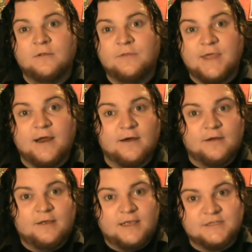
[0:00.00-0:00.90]

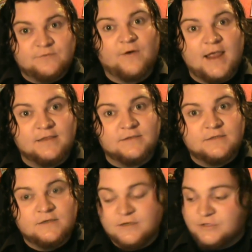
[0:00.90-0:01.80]
They're his
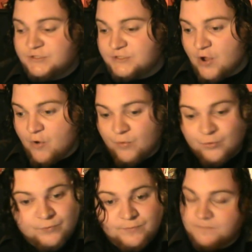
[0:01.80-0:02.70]
friends,
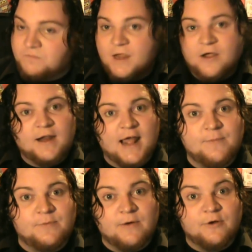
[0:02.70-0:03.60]
so they're going to
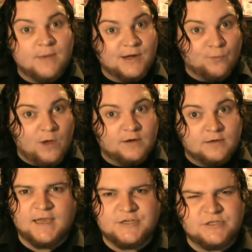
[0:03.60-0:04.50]
help him out no matter what.
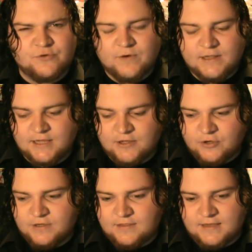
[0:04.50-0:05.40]
It's just a really
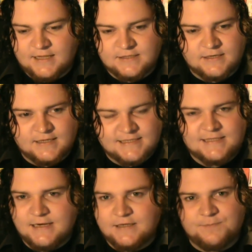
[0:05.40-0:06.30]
good thing to
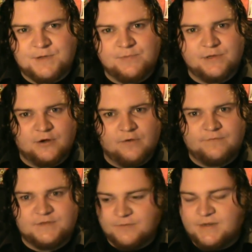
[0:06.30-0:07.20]
instill into people. You know,
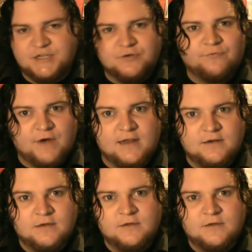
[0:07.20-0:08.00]
if somebody's your friend,